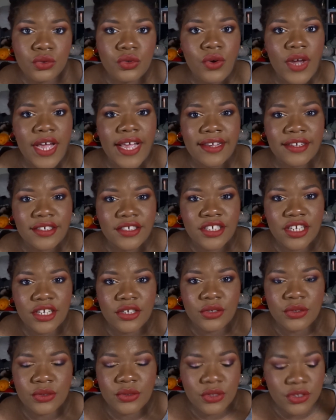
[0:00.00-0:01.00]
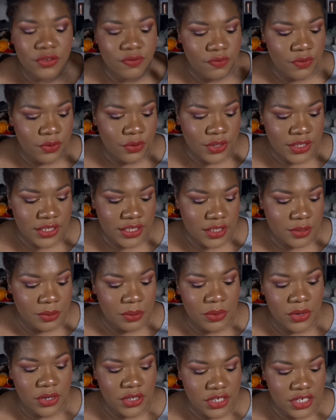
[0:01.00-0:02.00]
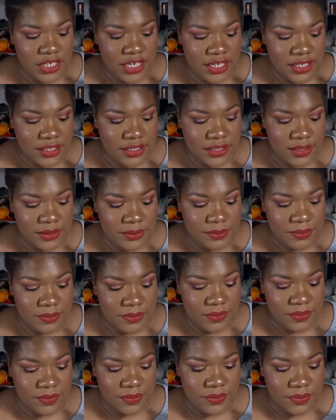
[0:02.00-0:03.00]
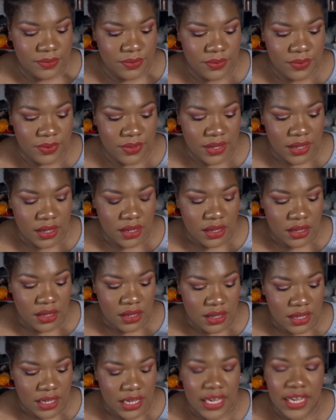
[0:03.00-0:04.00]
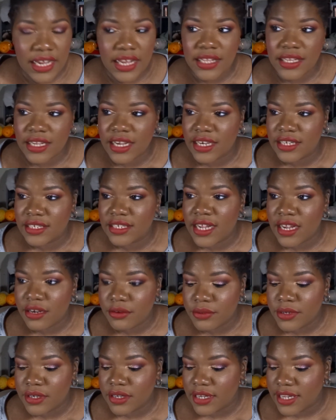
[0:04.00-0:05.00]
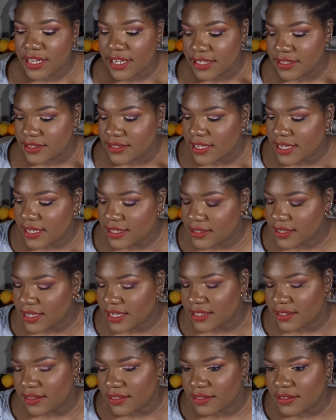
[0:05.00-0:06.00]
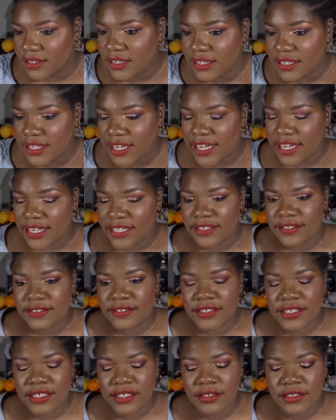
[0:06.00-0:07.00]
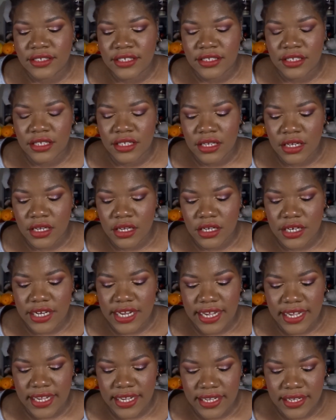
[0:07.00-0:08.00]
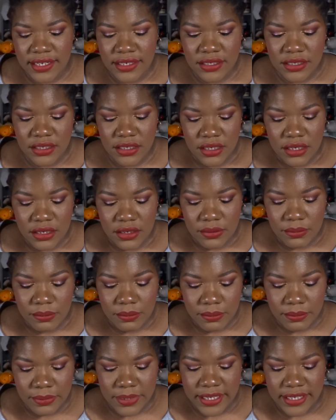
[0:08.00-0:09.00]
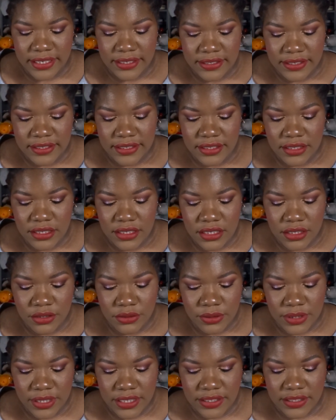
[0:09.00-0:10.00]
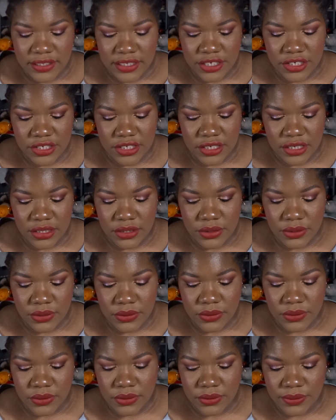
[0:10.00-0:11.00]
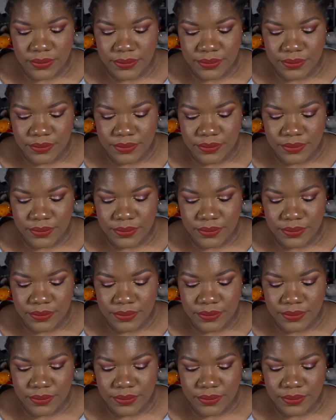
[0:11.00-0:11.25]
new eyeshadows for this project, and I now realize that I think I still did not add my Sydney Grace eyeshadows